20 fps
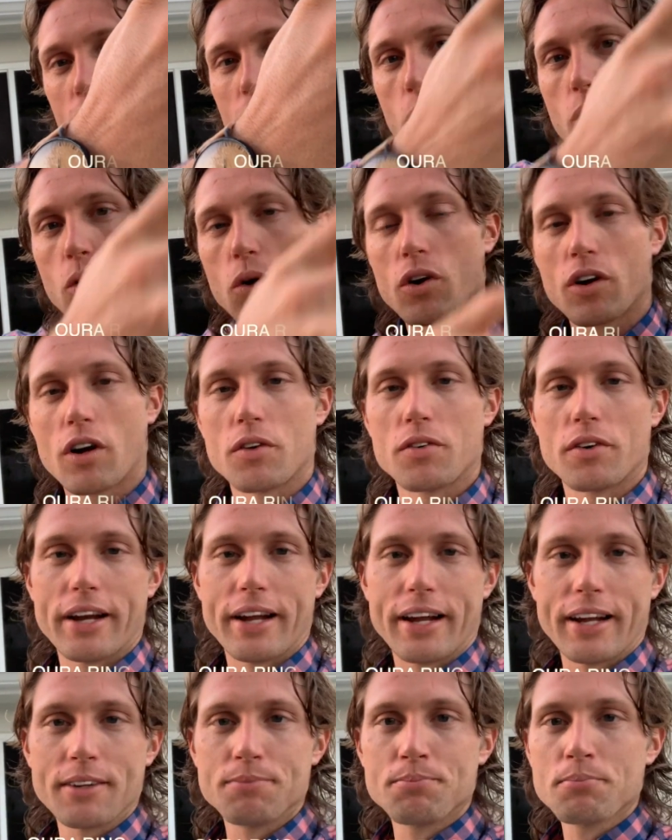an Oura
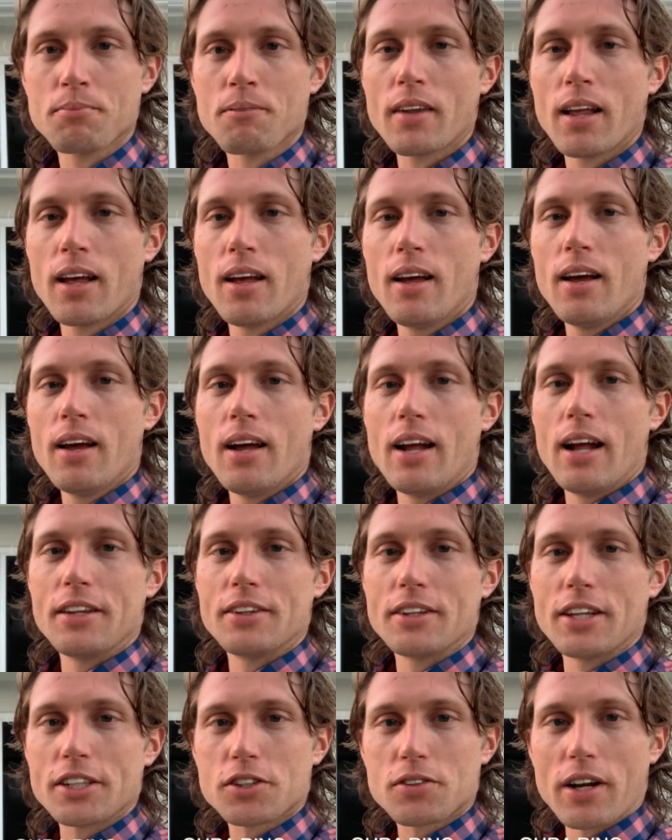ring.
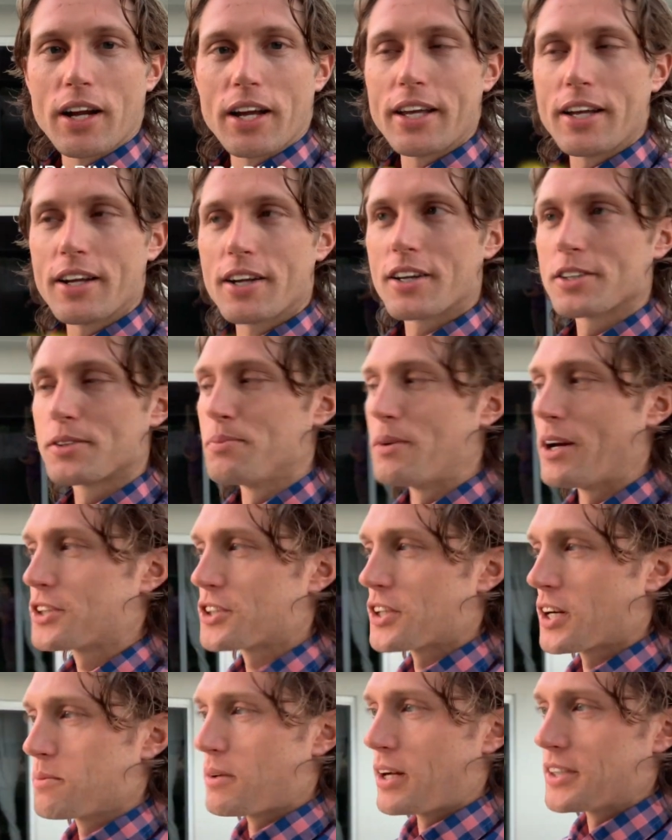And this right here is
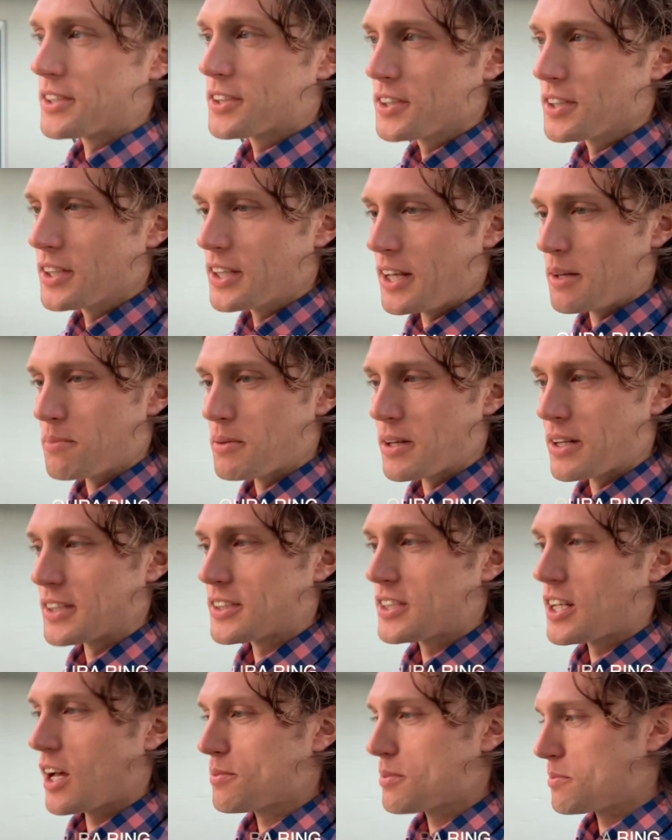measuring my sleep and
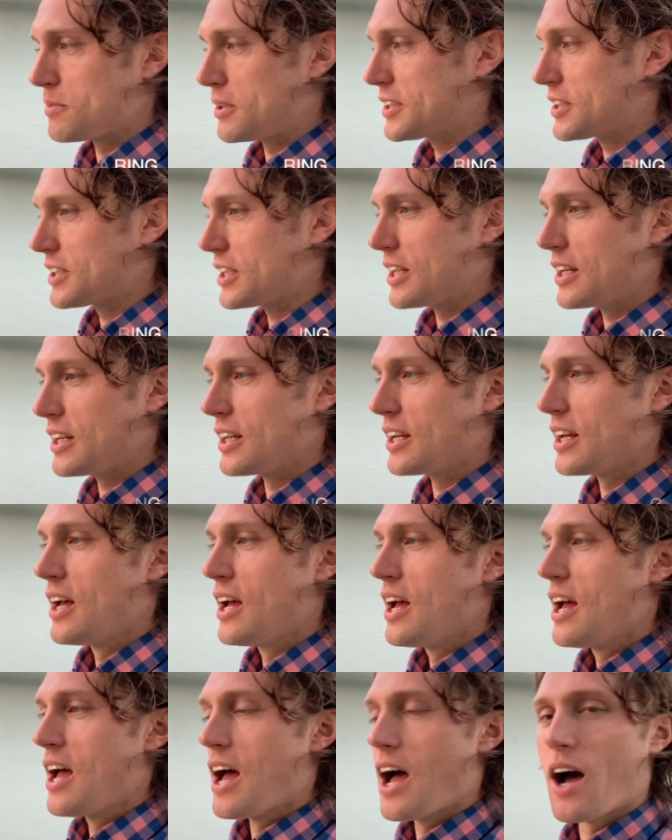it's helping me see
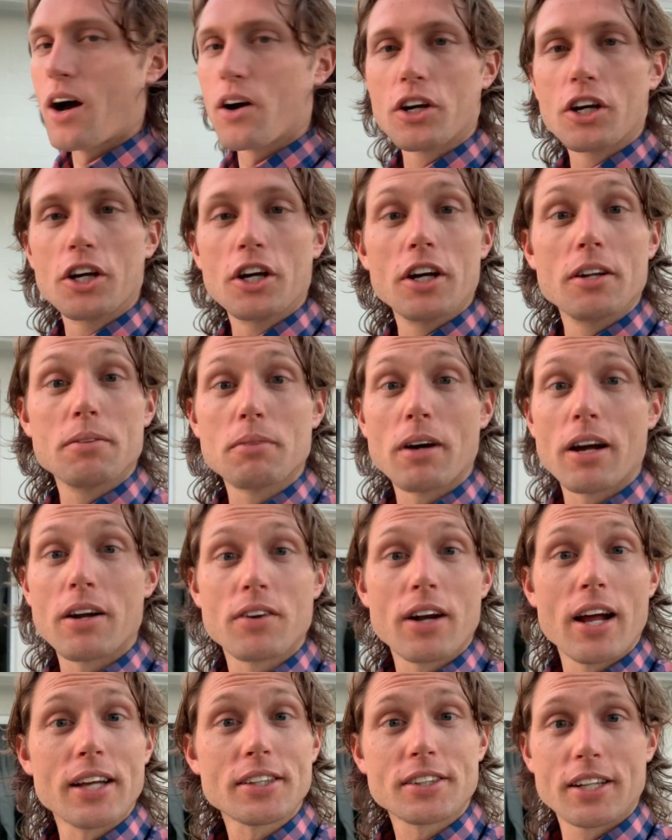how good my
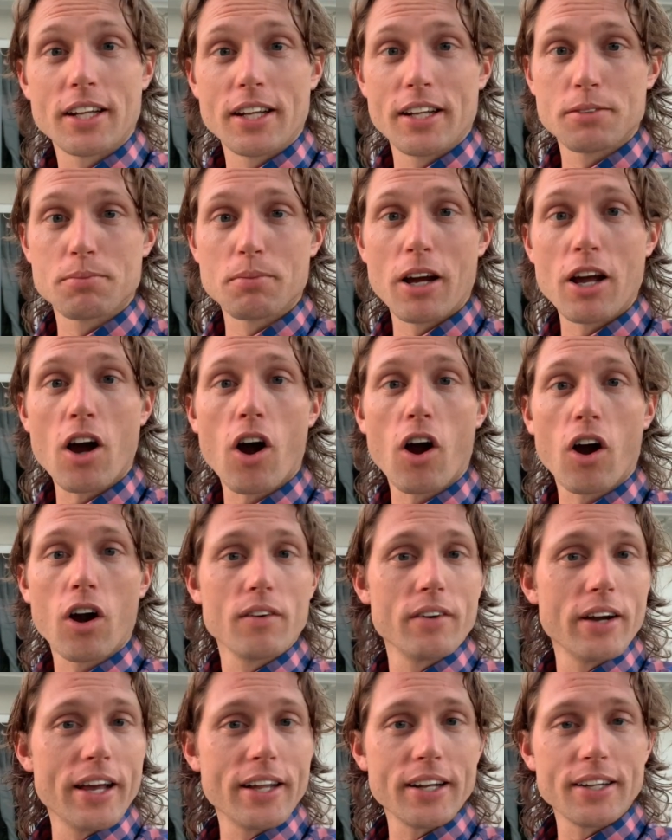rest is, my
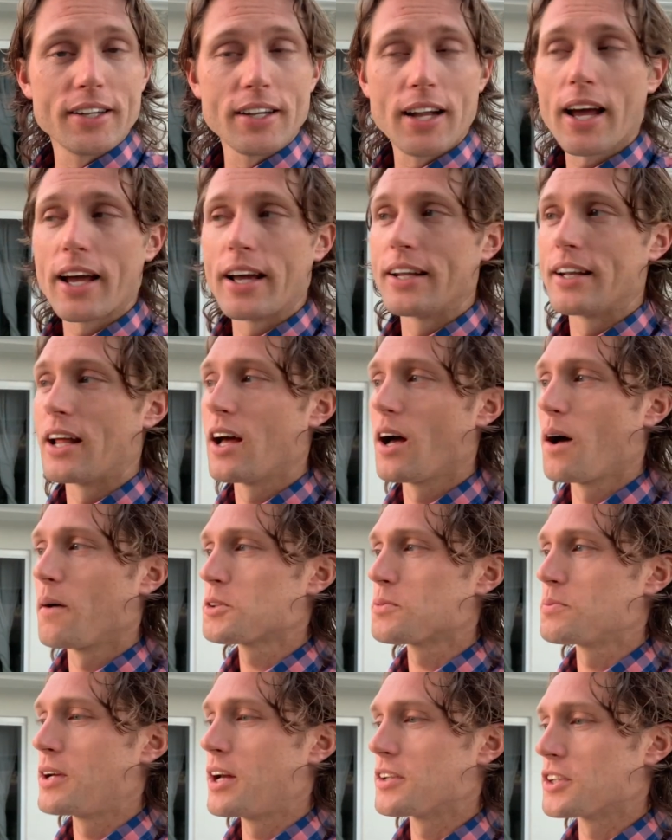heart rate at night. It
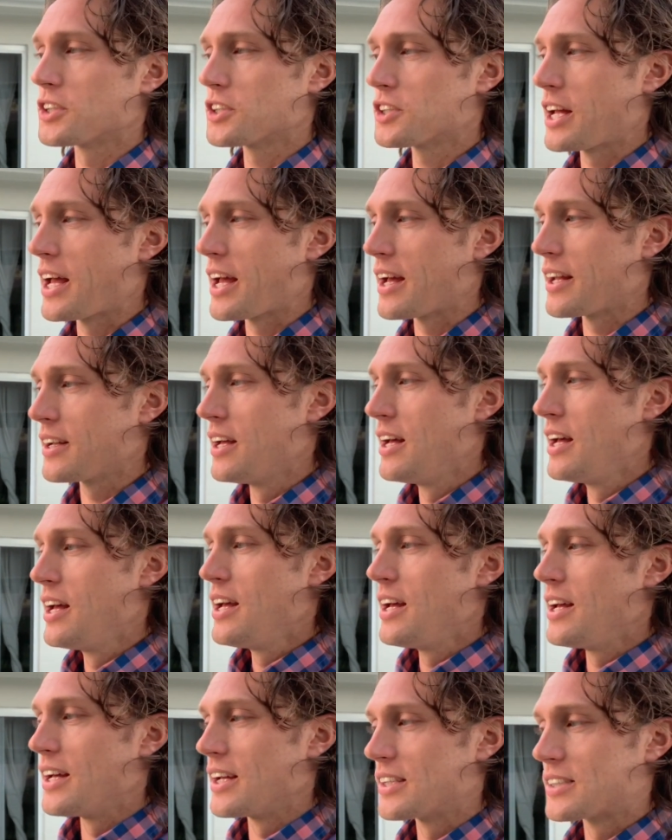helps me understand
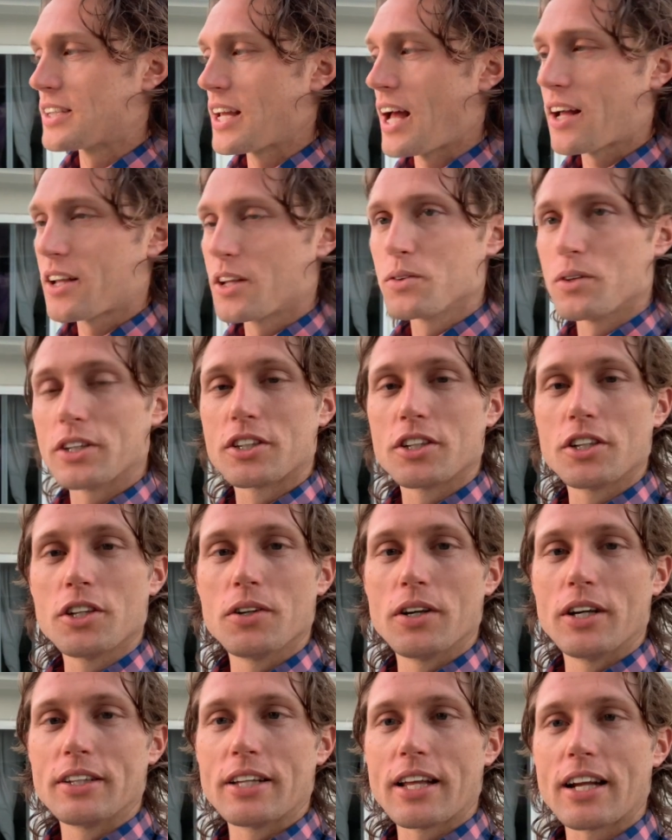exactly what to
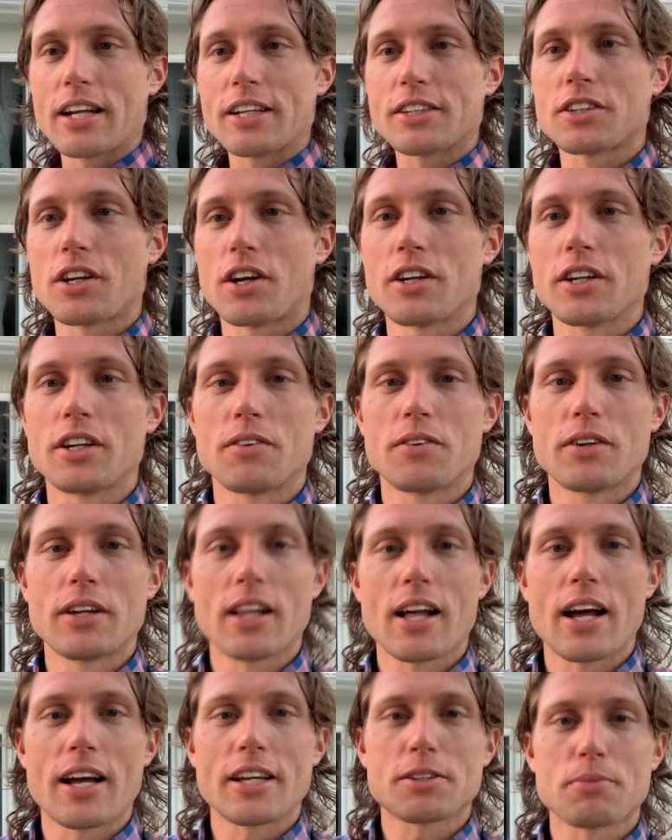do. And then I started to
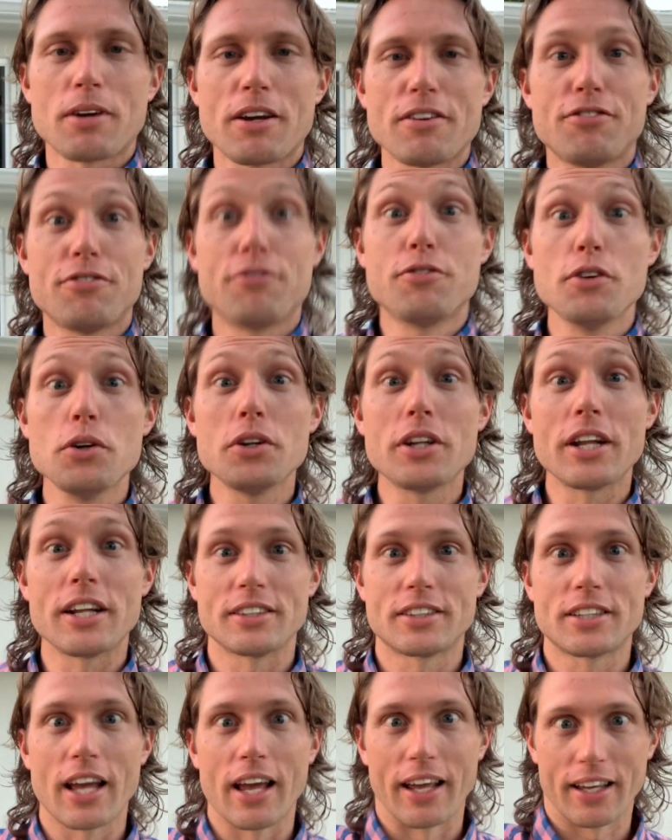realize my food
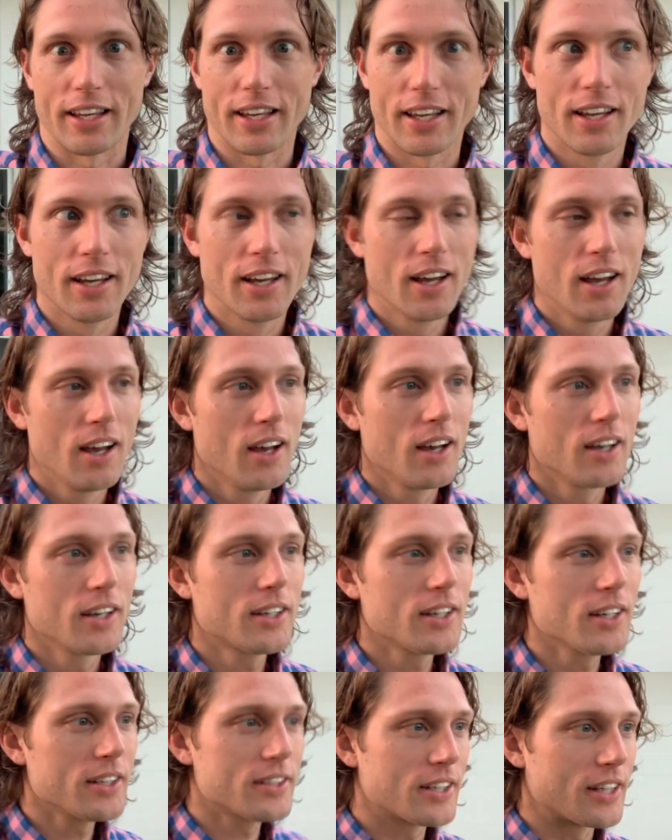intake.
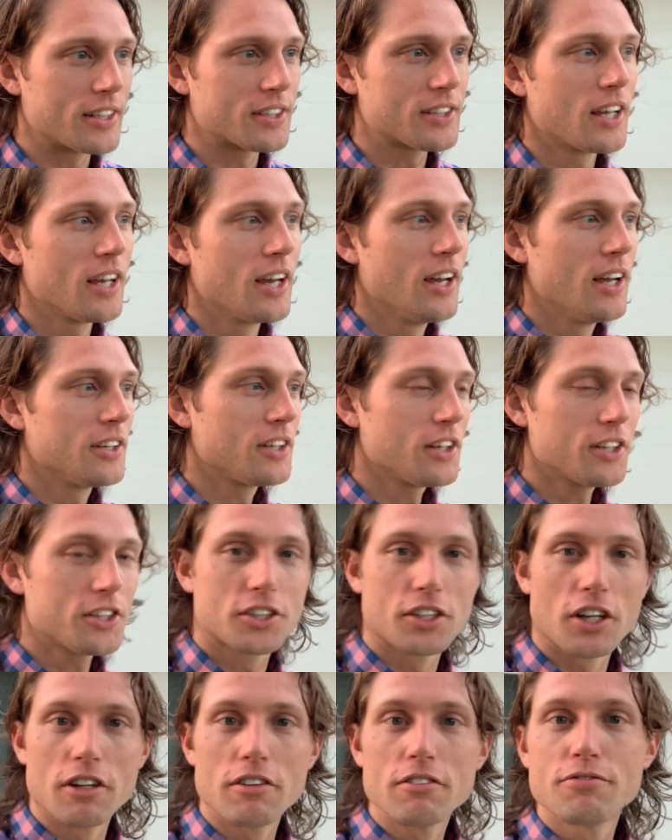Goodness, there's
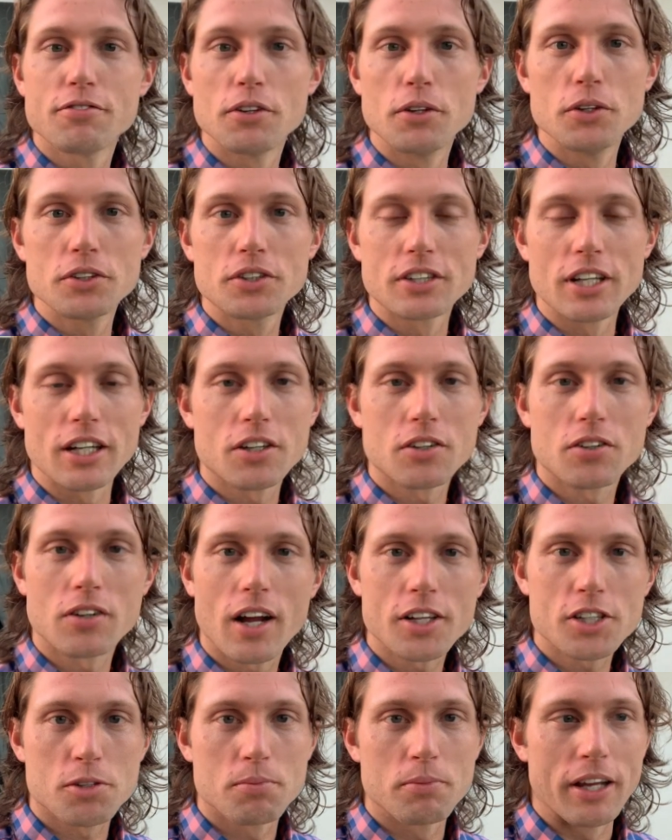certain foods that
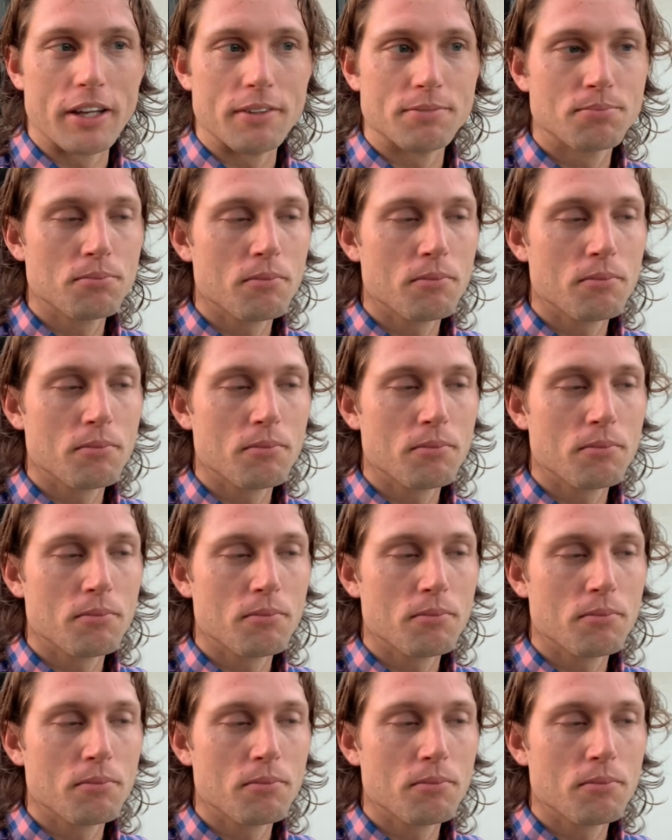crush me.